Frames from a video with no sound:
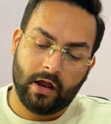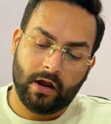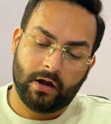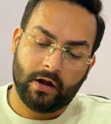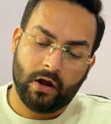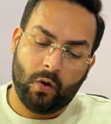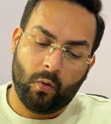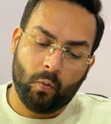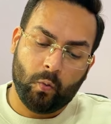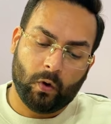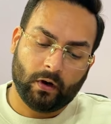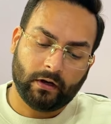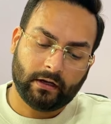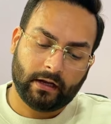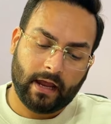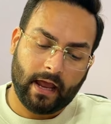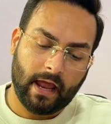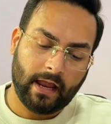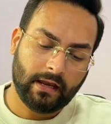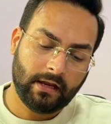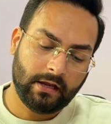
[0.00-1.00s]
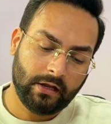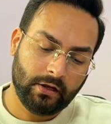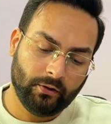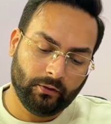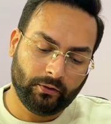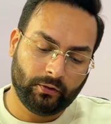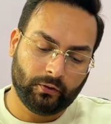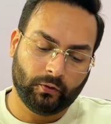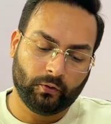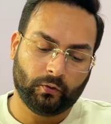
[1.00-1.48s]
Now what can
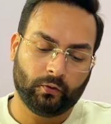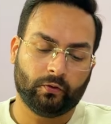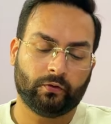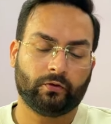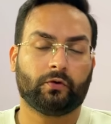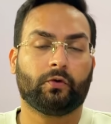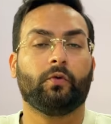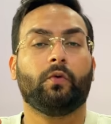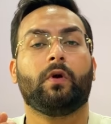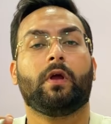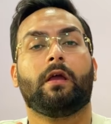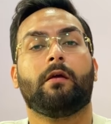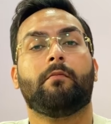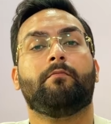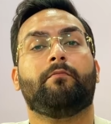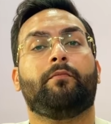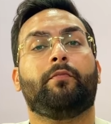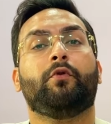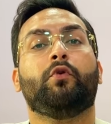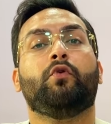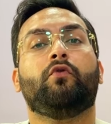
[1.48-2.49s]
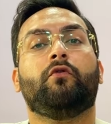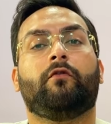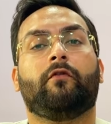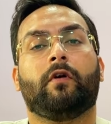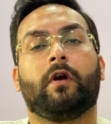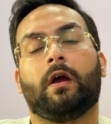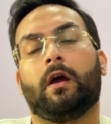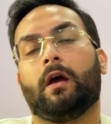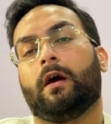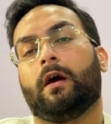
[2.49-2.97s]
you do to improve
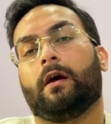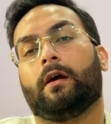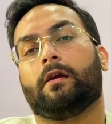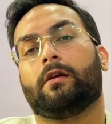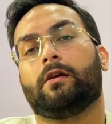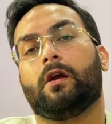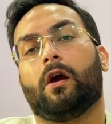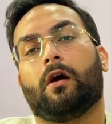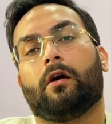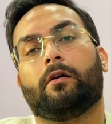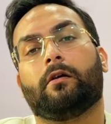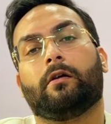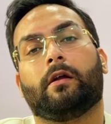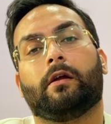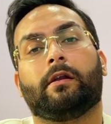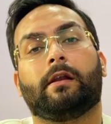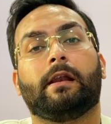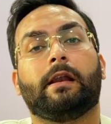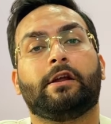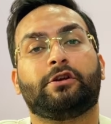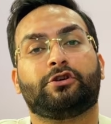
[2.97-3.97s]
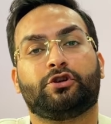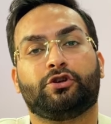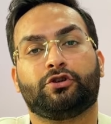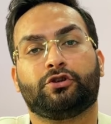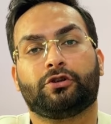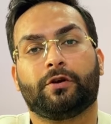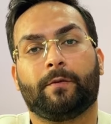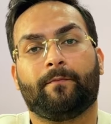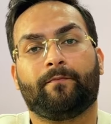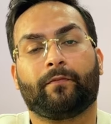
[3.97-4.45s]
your
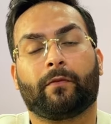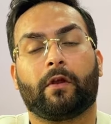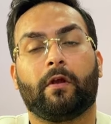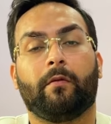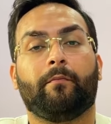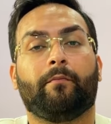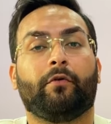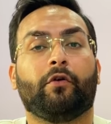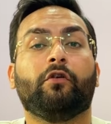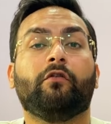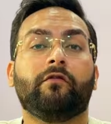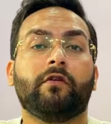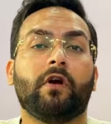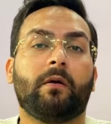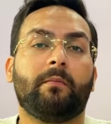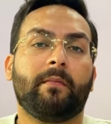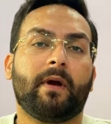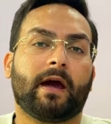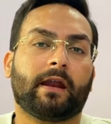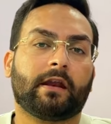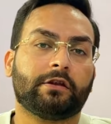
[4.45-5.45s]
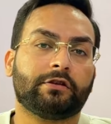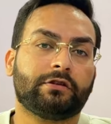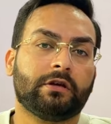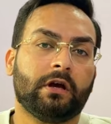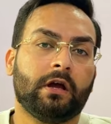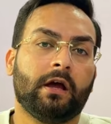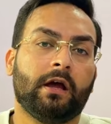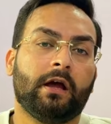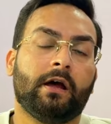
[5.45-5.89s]
relationship, improve your marriage?